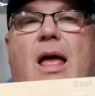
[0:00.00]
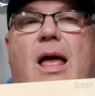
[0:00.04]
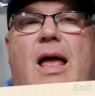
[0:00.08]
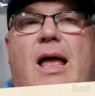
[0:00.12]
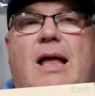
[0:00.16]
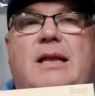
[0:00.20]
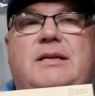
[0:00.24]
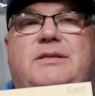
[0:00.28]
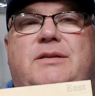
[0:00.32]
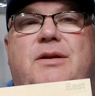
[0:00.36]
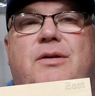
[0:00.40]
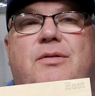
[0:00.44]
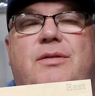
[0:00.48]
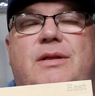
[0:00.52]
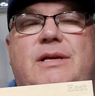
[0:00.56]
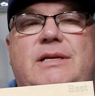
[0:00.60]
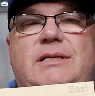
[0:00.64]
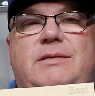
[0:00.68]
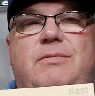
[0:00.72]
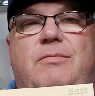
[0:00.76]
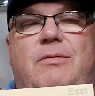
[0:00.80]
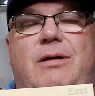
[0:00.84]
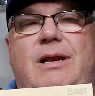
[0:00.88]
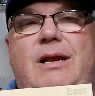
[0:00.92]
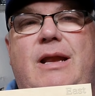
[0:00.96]
And so
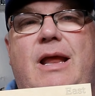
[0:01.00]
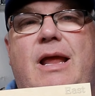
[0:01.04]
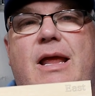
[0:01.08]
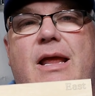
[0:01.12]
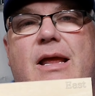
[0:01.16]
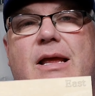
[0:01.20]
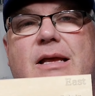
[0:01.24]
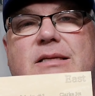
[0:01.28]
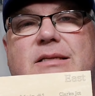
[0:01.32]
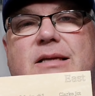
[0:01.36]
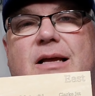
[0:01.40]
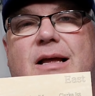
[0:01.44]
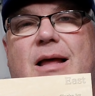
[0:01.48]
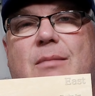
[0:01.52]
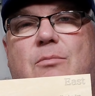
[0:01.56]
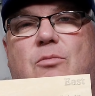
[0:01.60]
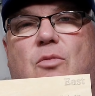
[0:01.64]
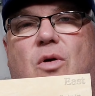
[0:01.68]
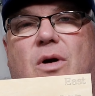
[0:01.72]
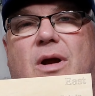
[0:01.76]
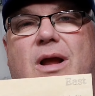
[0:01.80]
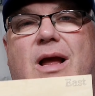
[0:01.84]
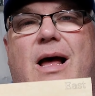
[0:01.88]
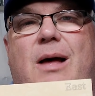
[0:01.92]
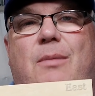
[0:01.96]
this one is a lot
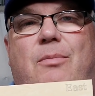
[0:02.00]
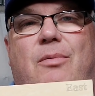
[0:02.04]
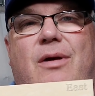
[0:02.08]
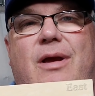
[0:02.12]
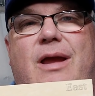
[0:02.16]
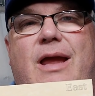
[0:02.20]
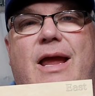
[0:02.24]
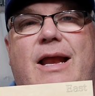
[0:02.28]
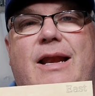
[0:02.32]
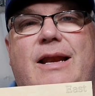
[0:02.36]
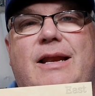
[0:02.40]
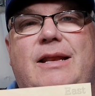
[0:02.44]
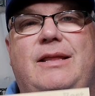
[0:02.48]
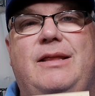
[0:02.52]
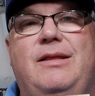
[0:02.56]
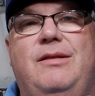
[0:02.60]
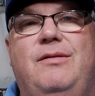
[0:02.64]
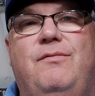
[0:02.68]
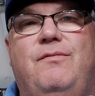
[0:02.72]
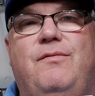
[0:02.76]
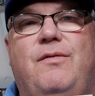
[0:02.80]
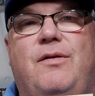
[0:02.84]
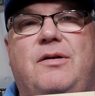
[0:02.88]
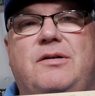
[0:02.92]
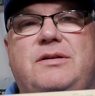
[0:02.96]
more complicated than
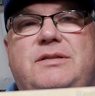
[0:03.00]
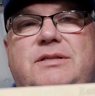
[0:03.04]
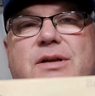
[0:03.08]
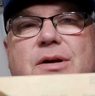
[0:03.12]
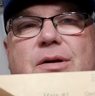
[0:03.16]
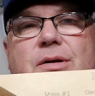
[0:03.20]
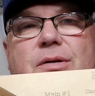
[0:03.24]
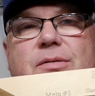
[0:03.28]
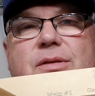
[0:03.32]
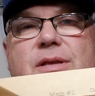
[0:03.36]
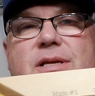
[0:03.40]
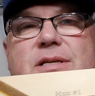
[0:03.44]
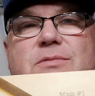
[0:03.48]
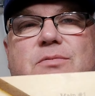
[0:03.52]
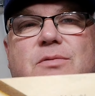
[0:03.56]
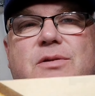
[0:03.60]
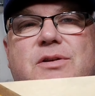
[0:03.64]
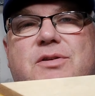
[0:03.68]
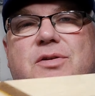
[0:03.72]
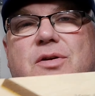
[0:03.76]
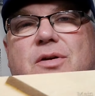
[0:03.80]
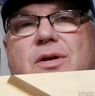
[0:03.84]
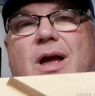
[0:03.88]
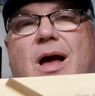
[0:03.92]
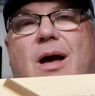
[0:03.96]
the first. So this
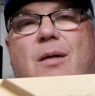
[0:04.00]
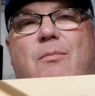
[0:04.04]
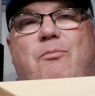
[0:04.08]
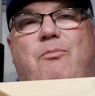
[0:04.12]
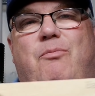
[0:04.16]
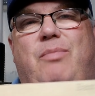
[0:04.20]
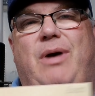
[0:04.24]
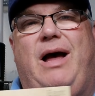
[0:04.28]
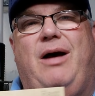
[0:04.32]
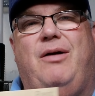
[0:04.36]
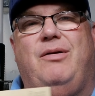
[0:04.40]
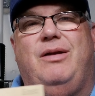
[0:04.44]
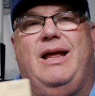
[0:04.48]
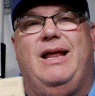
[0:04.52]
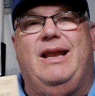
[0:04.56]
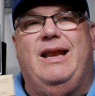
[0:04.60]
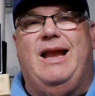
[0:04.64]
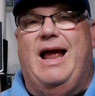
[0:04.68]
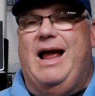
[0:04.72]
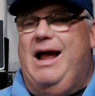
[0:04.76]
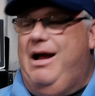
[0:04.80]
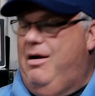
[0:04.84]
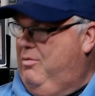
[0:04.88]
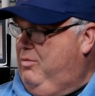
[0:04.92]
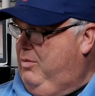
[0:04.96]
one took about an
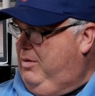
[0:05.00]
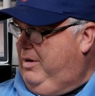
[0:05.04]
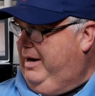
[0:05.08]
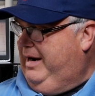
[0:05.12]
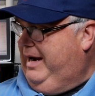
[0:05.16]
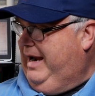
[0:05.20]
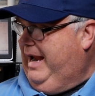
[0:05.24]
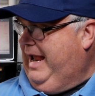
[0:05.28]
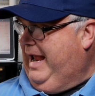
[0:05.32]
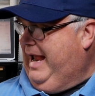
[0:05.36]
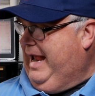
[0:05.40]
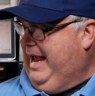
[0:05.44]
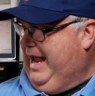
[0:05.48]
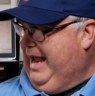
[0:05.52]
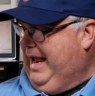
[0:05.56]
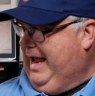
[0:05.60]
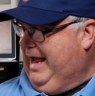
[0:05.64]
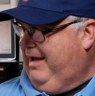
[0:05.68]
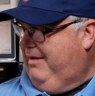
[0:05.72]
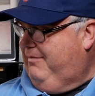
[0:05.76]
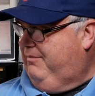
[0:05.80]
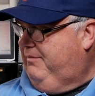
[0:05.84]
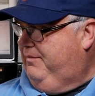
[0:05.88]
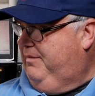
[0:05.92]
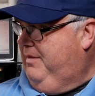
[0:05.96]
hour and a
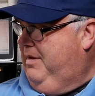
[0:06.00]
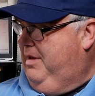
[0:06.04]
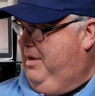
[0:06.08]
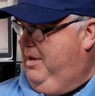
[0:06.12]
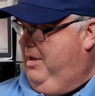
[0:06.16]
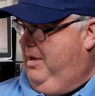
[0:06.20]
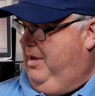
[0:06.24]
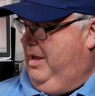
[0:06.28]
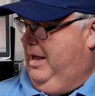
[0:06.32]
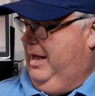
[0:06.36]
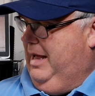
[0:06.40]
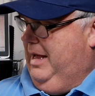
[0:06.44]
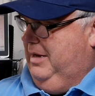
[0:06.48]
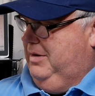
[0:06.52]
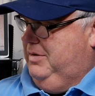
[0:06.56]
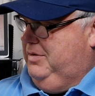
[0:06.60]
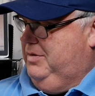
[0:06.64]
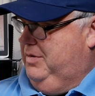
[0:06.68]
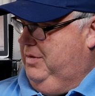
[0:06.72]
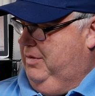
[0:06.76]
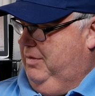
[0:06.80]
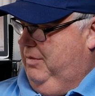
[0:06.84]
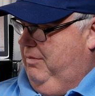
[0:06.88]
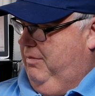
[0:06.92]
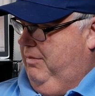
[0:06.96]
half
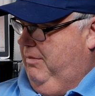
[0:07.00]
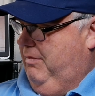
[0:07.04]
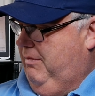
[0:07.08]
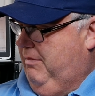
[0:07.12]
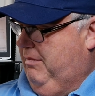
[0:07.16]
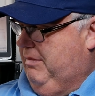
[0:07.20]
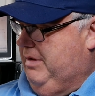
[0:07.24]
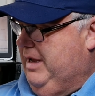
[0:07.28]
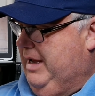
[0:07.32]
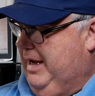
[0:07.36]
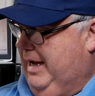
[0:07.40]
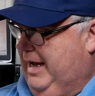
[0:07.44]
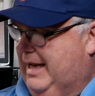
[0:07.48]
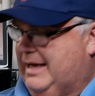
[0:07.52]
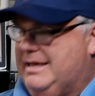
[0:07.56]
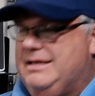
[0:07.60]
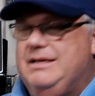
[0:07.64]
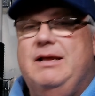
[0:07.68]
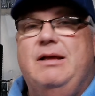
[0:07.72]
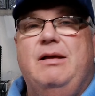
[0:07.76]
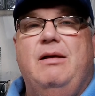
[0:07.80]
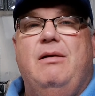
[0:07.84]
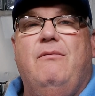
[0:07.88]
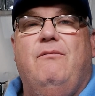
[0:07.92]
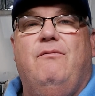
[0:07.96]
to cut.
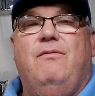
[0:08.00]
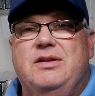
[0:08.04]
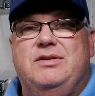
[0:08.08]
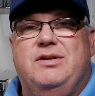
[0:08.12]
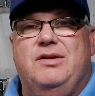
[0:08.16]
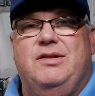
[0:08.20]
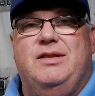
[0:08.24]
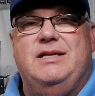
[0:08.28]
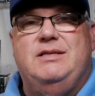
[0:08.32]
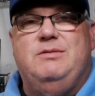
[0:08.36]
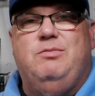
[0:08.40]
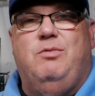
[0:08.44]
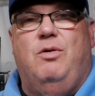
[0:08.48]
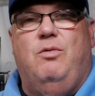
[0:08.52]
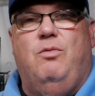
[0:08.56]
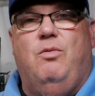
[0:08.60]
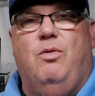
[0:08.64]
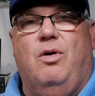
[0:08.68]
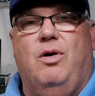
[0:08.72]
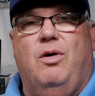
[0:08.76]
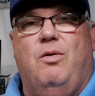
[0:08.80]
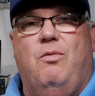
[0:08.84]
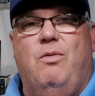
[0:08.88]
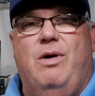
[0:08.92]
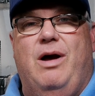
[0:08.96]
So this will
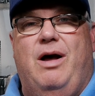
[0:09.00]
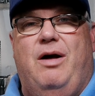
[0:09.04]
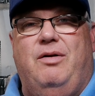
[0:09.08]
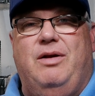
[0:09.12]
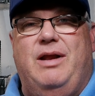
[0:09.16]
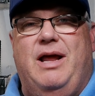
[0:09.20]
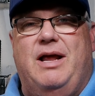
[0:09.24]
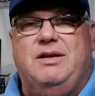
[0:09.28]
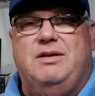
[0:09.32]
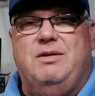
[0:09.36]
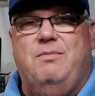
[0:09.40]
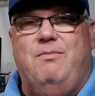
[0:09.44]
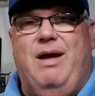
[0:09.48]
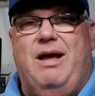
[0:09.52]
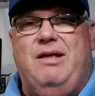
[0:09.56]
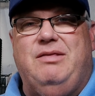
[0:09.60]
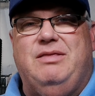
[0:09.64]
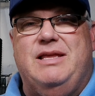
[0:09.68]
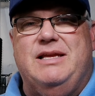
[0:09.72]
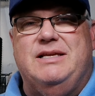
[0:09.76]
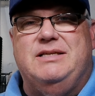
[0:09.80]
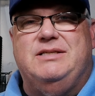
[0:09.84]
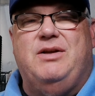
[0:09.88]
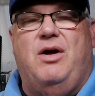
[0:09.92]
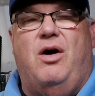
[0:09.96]
work well. Now, to mount
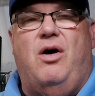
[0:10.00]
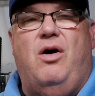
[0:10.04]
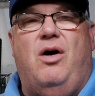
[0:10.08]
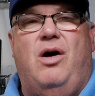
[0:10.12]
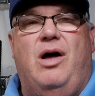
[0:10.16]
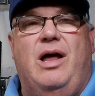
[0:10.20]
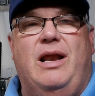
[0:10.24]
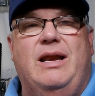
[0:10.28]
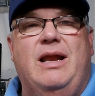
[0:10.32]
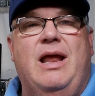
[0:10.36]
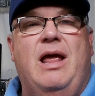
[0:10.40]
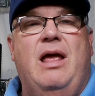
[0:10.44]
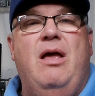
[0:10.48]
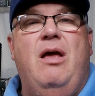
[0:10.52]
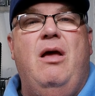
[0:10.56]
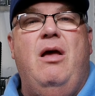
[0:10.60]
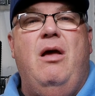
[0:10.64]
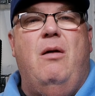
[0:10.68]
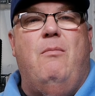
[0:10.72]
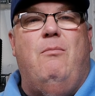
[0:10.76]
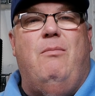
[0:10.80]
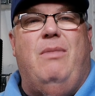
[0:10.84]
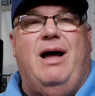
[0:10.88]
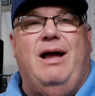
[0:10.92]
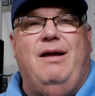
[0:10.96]
this on
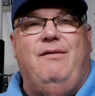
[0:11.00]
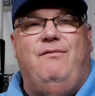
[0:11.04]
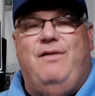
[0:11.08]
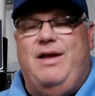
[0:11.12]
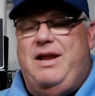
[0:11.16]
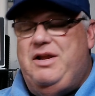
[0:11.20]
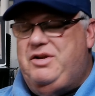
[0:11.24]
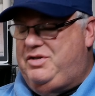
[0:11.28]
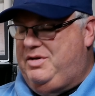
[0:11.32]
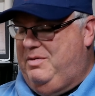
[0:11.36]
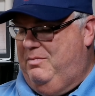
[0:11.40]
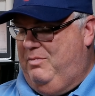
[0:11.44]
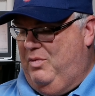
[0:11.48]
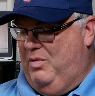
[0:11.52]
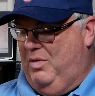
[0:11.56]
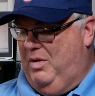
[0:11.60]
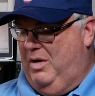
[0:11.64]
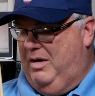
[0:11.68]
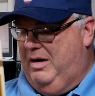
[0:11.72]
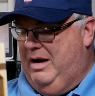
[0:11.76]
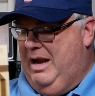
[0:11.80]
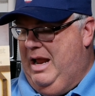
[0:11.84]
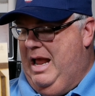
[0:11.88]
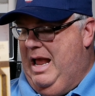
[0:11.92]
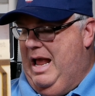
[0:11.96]
my fascia
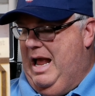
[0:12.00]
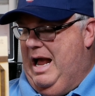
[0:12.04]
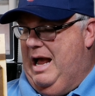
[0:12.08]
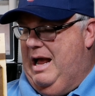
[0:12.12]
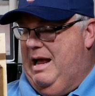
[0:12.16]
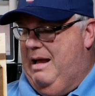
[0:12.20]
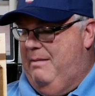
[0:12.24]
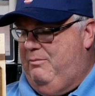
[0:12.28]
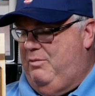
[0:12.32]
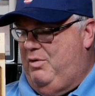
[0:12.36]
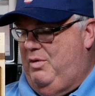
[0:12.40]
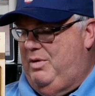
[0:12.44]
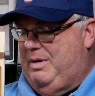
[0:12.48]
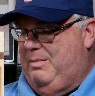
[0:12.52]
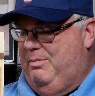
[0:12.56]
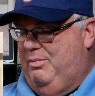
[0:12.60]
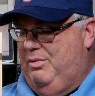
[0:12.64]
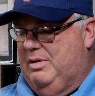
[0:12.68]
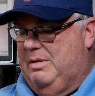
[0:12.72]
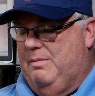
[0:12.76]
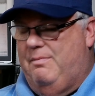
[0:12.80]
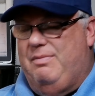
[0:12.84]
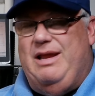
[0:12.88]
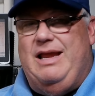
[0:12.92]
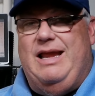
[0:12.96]
board, I'm going to
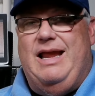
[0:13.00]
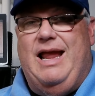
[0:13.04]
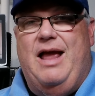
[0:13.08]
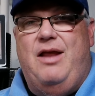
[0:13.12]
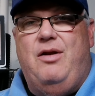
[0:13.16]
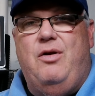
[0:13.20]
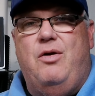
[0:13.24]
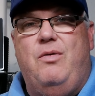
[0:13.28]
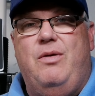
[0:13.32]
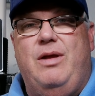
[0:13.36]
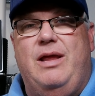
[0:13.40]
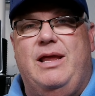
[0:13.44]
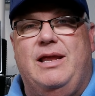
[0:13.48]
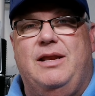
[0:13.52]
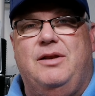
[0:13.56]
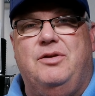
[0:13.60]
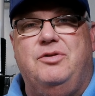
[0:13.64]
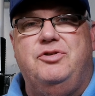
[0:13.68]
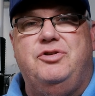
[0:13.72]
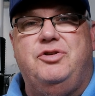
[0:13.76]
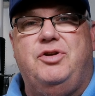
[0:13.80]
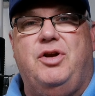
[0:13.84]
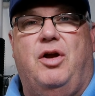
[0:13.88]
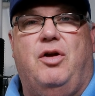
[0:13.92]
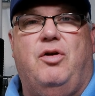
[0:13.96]
put a piano
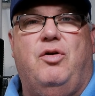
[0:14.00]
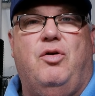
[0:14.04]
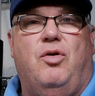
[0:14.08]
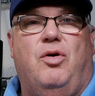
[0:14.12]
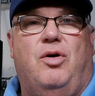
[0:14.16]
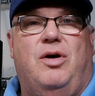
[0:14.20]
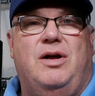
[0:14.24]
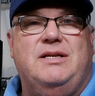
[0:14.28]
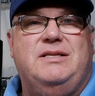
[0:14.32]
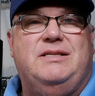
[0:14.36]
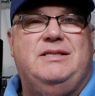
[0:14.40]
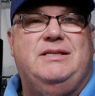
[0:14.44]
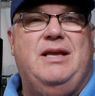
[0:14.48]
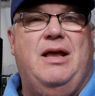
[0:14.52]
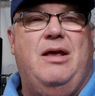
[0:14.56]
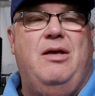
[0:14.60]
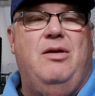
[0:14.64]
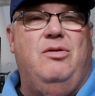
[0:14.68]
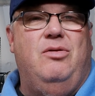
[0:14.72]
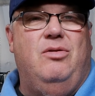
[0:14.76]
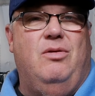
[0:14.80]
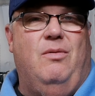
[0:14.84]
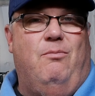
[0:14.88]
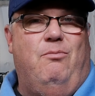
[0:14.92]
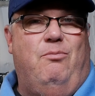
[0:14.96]
hinge across
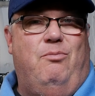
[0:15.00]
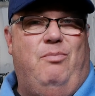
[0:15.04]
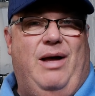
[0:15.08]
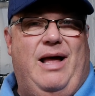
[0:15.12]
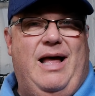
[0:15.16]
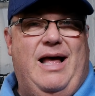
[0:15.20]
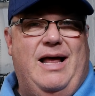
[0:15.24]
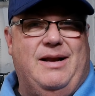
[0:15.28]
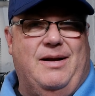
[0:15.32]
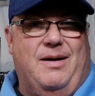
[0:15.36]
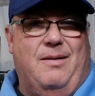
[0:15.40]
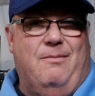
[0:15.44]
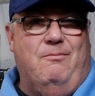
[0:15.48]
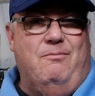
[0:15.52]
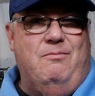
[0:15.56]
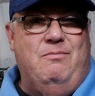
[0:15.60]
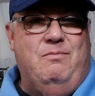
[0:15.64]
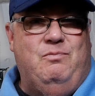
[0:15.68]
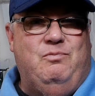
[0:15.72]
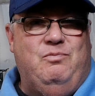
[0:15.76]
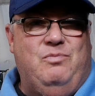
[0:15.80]
the bottom